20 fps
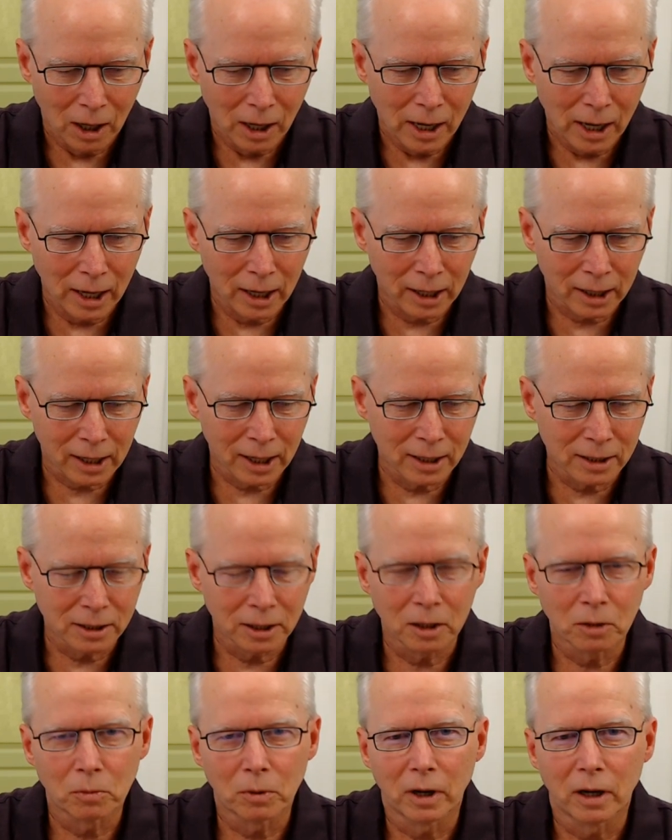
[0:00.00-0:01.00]
And I got to
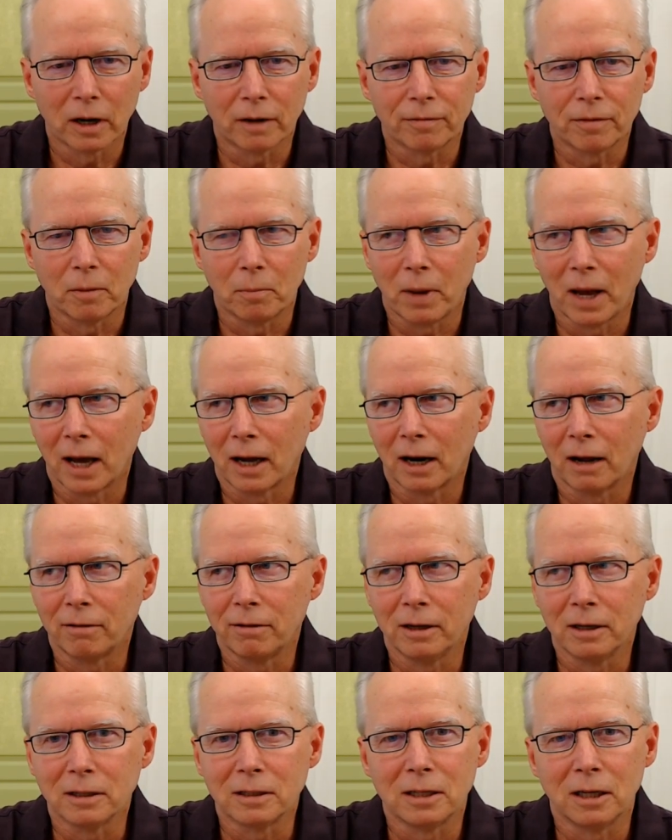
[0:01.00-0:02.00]
tell you right off the bat, I
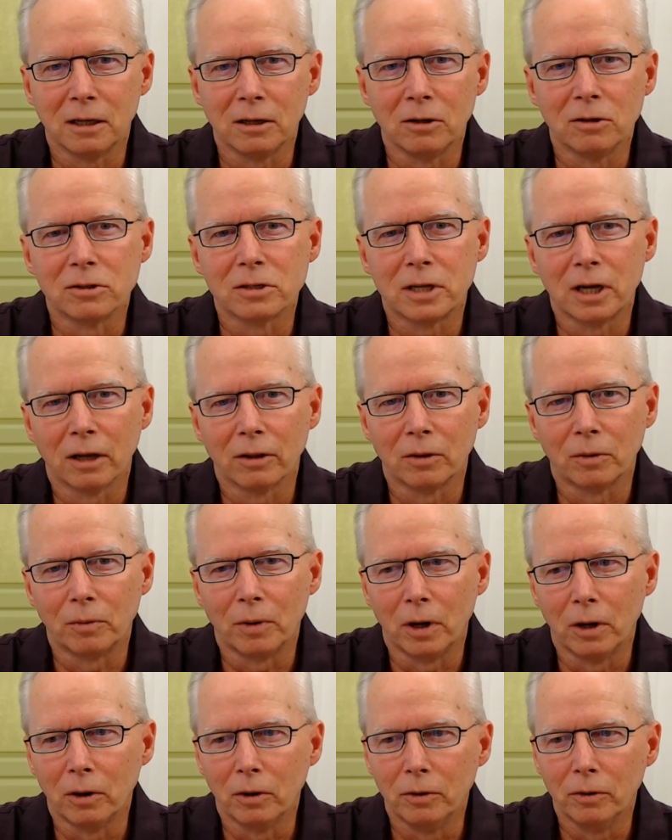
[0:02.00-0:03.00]
think 10 years down the
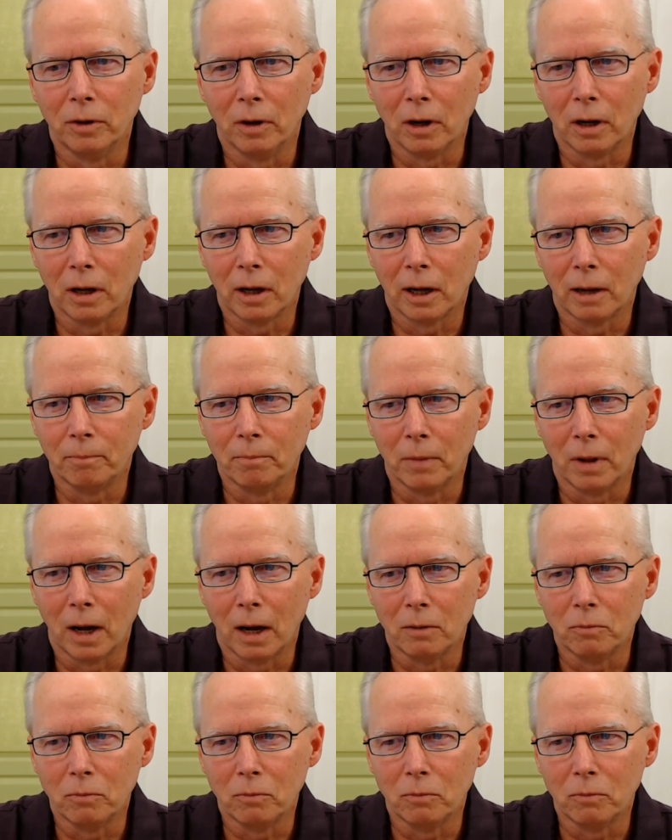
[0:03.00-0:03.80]
road, um,